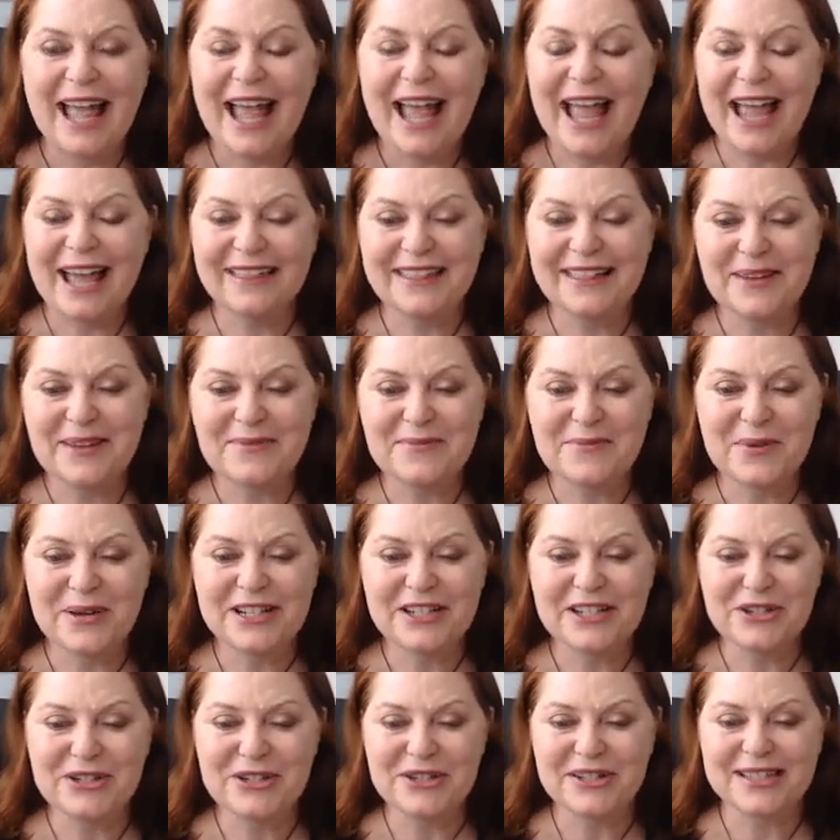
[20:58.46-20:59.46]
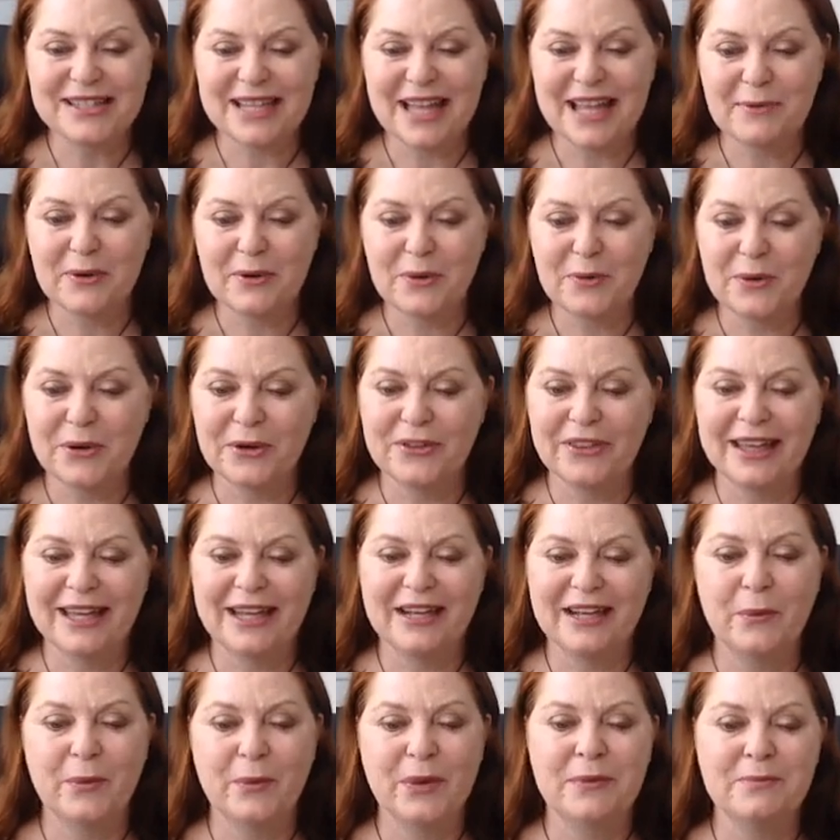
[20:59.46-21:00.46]
And then once you slam it, well,
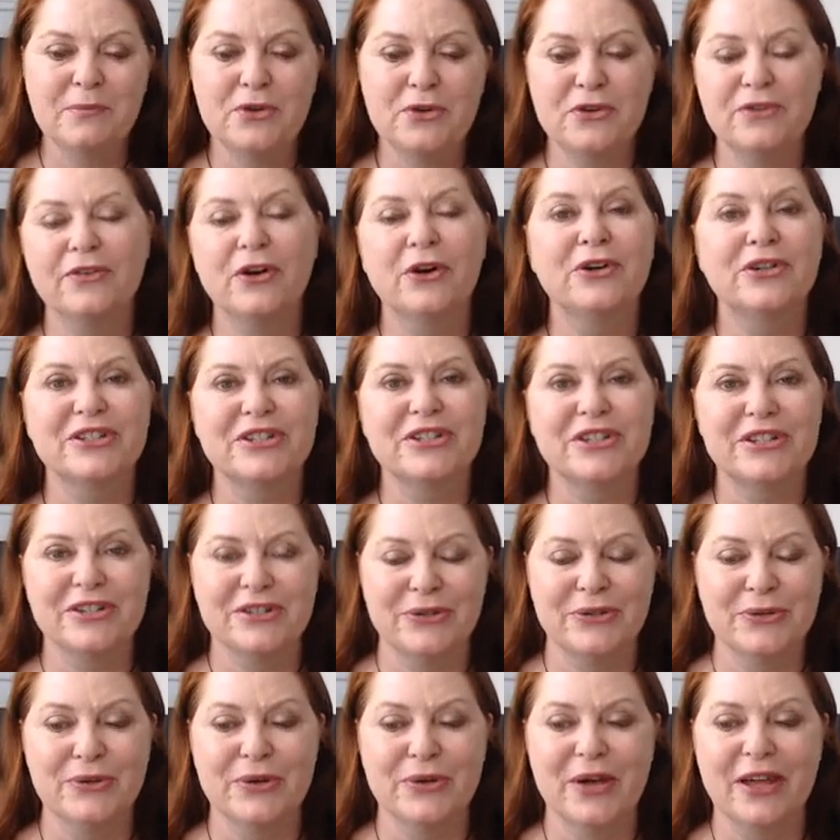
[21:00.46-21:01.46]
then we move on to